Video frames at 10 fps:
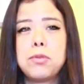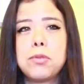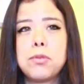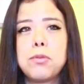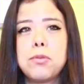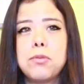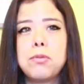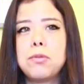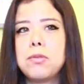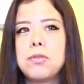
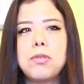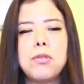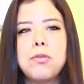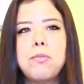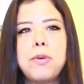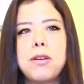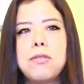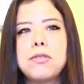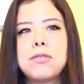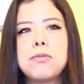So no
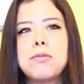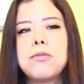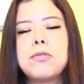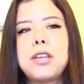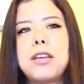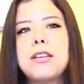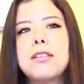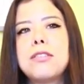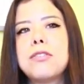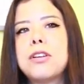parents will take
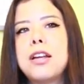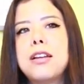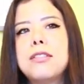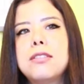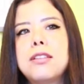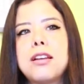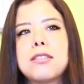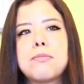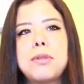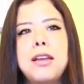your hands and
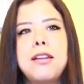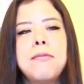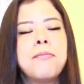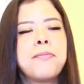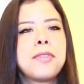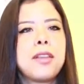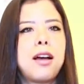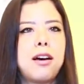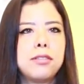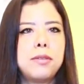explain
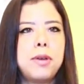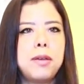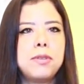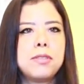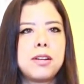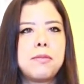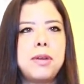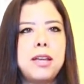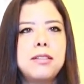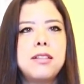how the babies are
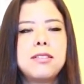made.